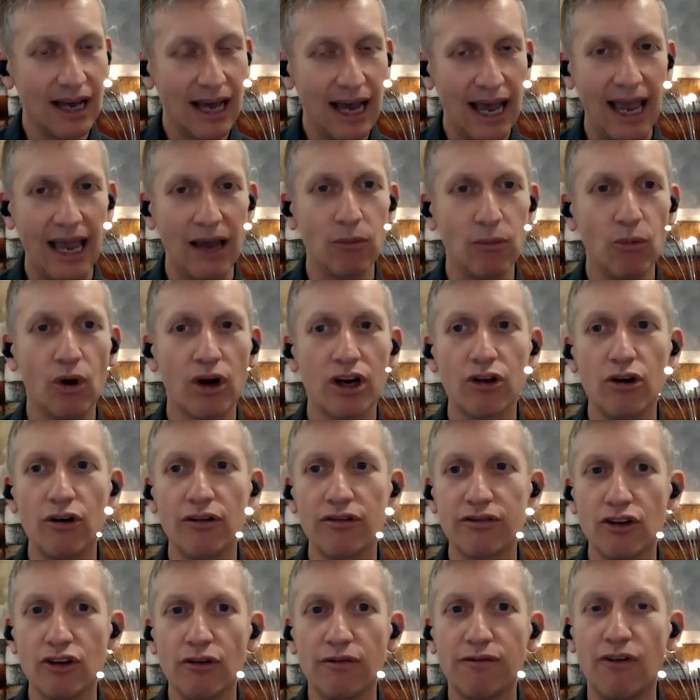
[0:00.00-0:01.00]
And what
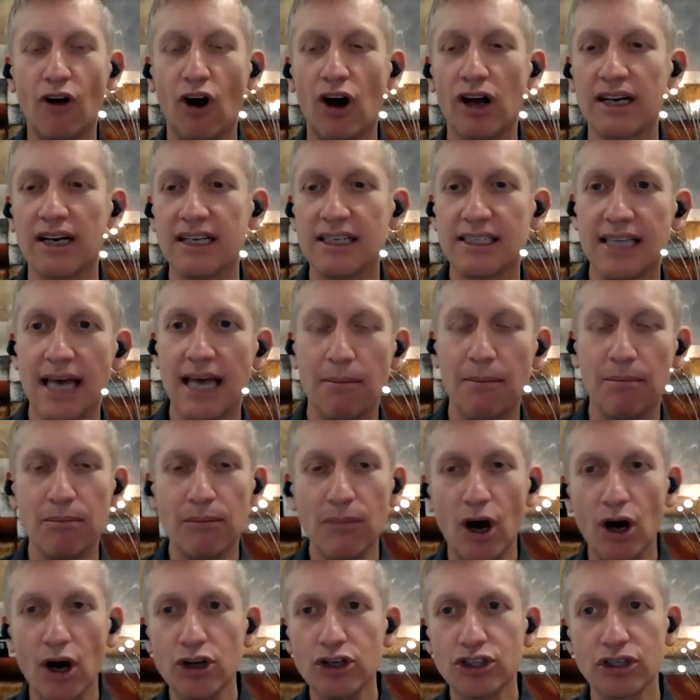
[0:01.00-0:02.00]
you'll find is that
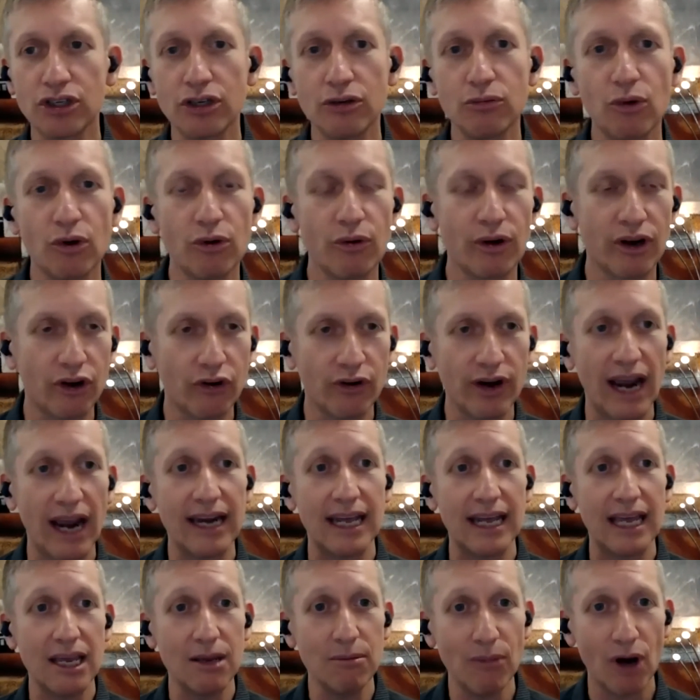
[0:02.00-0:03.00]
motion will create
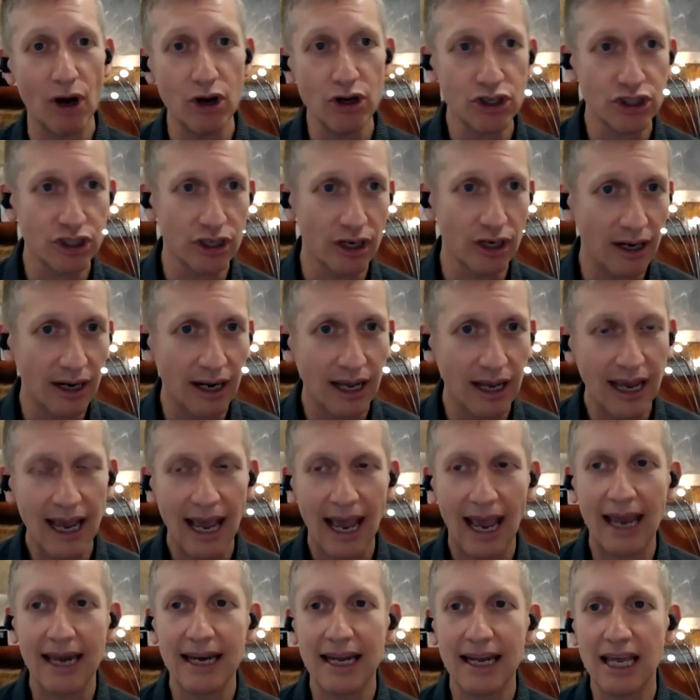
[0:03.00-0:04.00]
emotion.
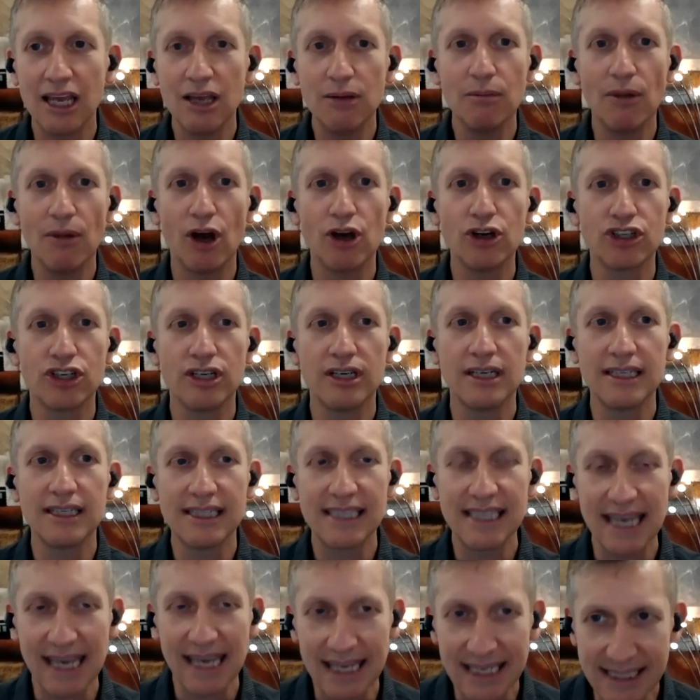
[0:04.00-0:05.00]
And emotion is
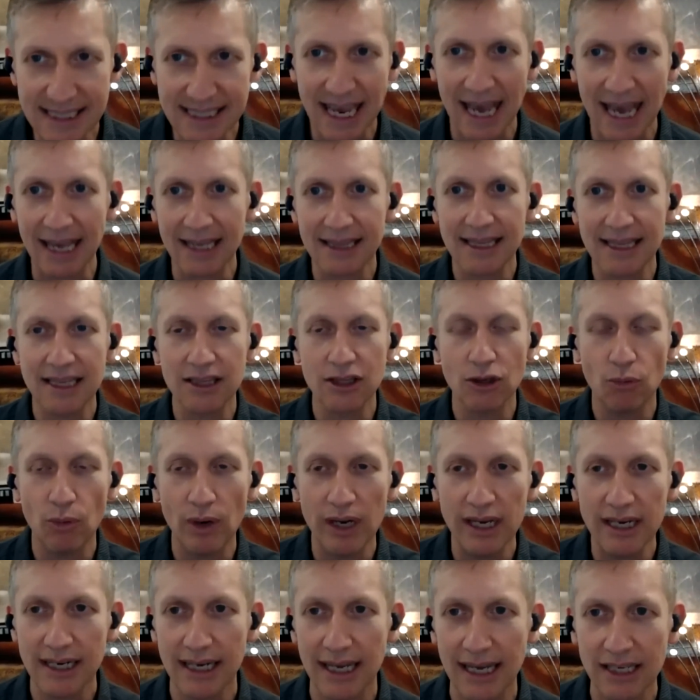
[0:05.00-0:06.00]
the exact thing that we
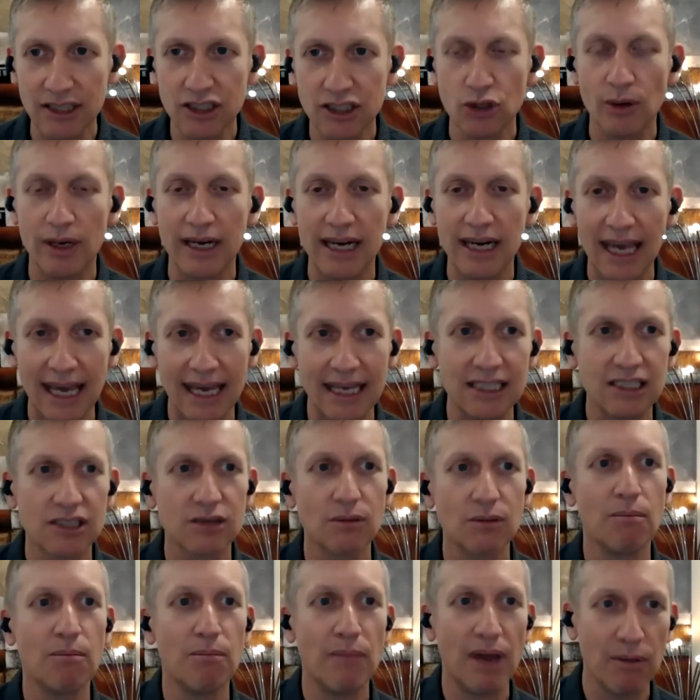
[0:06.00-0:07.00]
need to enhance
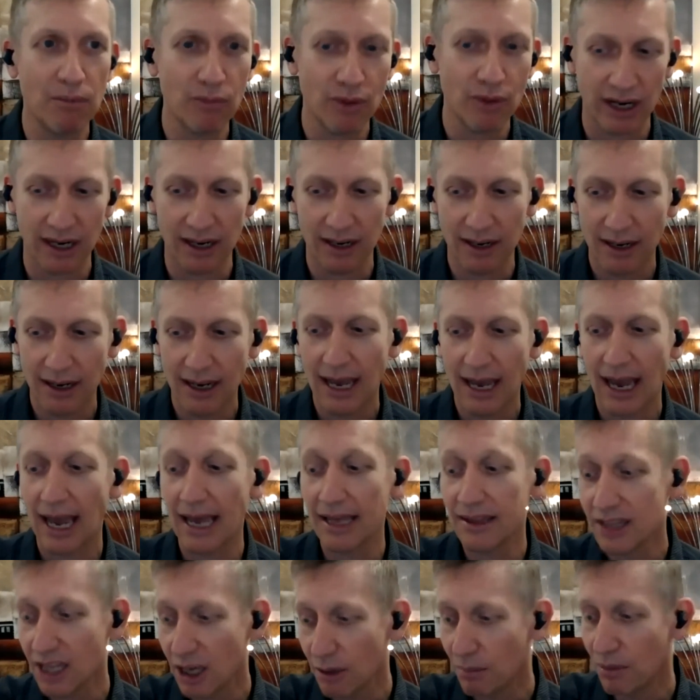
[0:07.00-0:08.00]
memory
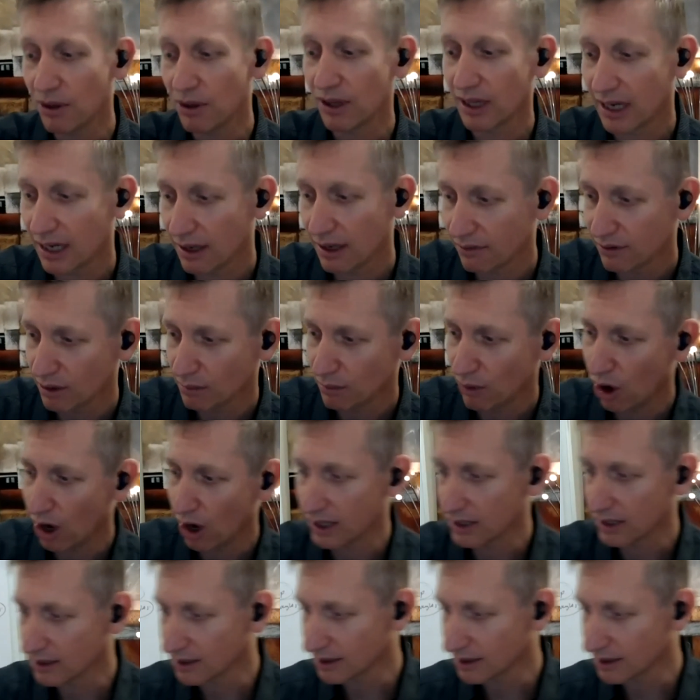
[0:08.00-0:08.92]
and the ability of the mind.